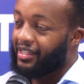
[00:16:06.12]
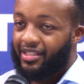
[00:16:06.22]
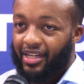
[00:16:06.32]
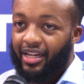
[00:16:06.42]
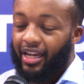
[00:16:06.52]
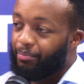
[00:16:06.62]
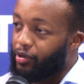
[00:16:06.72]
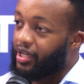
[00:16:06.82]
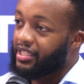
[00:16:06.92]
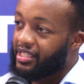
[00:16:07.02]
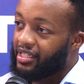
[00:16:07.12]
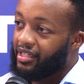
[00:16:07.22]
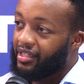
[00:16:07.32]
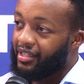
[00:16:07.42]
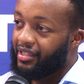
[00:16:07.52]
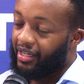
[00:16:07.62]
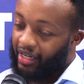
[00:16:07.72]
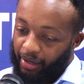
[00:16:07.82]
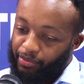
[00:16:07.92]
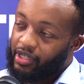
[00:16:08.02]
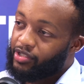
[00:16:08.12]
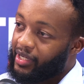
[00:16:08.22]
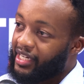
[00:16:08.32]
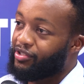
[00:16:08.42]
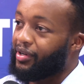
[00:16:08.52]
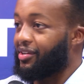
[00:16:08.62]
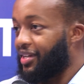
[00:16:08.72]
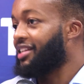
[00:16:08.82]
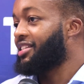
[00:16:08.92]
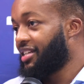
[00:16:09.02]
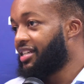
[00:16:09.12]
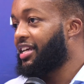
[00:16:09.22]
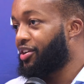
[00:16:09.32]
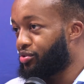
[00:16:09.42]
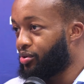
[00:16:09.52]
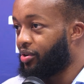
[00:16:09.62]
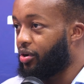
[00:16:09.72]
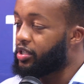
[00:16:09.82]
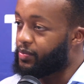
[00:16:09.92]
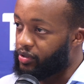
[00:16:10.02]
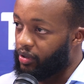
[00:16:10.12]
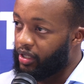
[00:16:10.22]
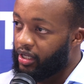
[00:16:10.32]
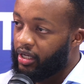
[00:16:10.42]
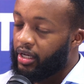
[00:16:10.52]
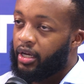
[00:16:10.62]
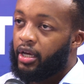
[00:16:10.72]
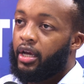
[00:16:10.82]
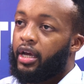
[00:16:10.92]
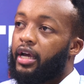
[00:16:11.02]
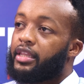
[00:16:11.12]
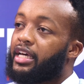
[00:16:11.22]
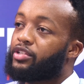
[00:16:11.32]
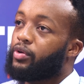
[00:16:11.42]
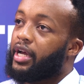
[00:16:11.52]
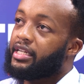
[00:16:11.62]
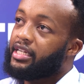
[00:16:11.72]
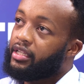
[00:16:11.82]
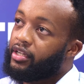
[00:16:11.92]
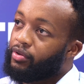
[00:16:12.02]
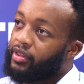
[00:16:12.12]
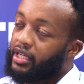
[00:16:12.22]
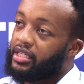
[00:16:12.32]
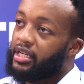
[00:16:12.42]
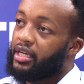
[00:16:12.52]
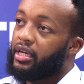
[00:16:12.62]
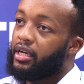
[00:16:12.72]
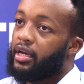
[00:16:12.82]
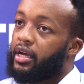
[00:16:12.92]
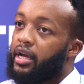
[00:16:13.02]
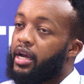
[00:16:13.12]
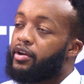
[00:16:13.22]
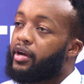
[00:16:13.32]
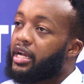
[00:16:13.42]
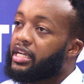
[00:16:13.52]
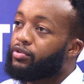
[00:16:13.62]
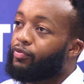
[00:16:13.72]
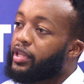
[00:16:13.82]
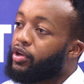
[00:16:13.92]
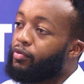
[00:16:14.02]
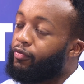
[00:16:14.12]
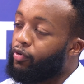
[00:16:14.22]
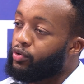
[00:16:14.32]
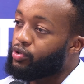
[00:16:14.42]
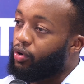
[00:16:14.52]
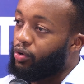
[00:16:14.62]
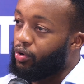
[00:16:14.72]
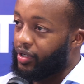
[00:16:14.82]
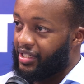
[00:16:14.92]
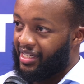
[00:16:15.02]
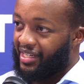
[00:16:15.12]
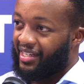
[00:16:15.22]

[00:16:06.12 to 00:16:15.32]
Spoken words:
It's still an ambulance. The ambulance will hit you and it'll still take you to hospital. And that's what I tell the youth, that regardless of whether you vote or not,